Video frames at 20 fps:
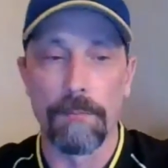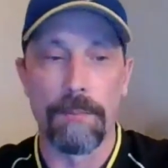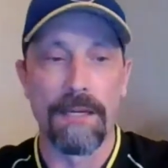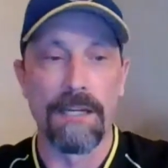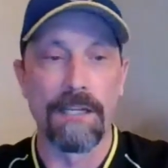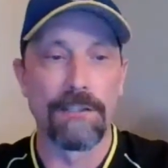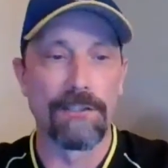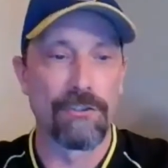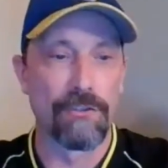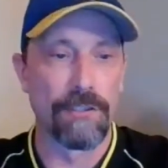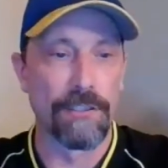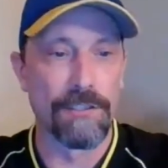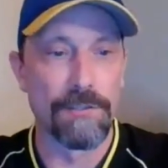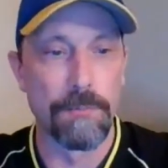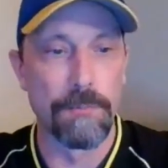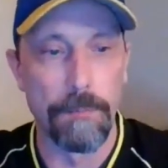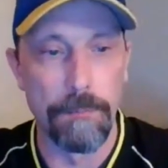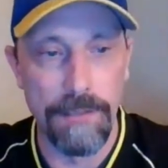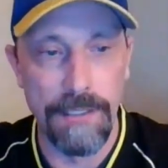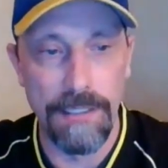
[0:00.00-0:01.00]
Patriots,
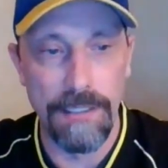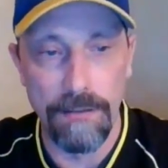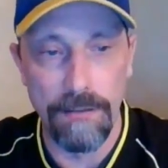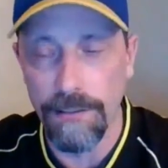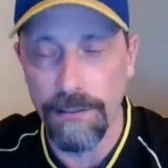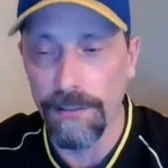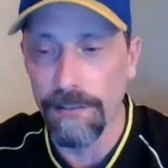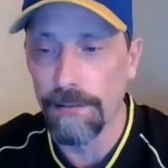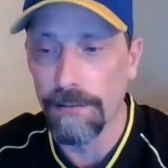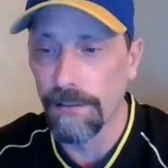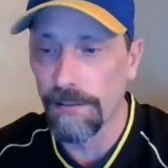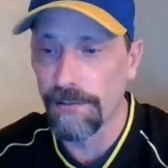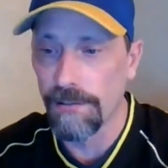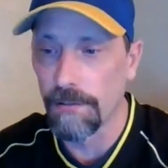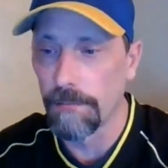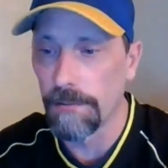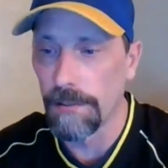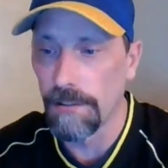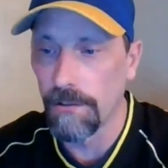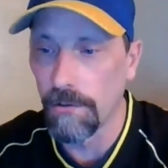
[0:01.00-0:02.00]
but barely. It's going
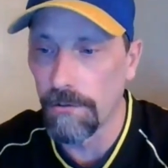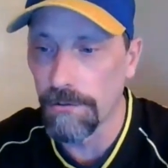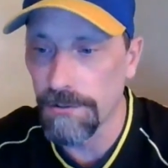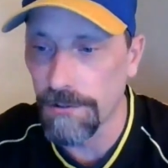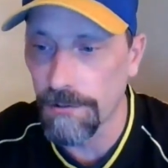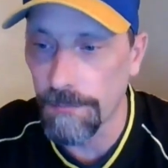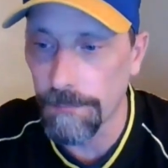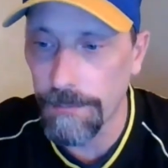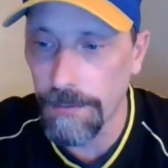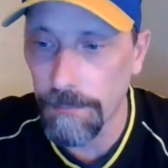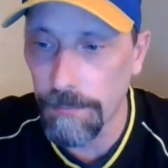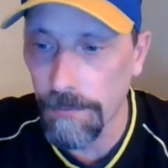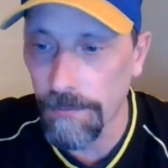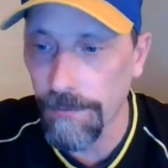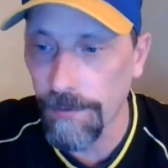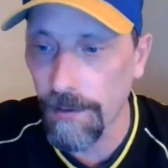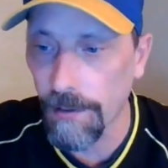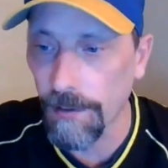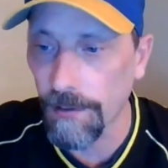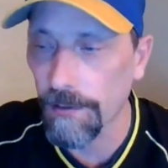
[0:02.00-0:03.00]
to be closer than people
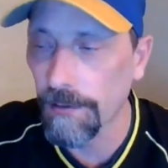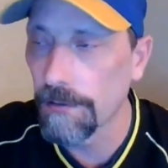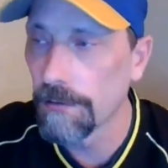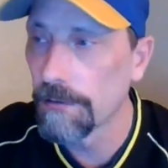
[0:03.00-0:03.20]
think.